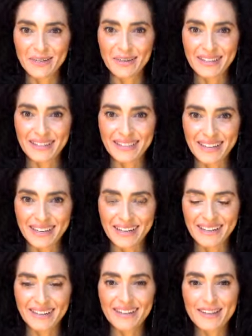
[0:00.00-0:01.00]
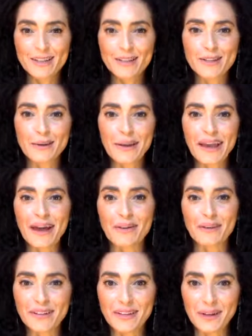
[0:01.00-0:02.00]
when things kind of slow
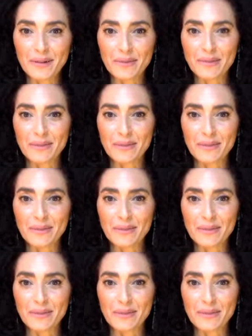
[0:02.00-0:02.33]
down, you know, with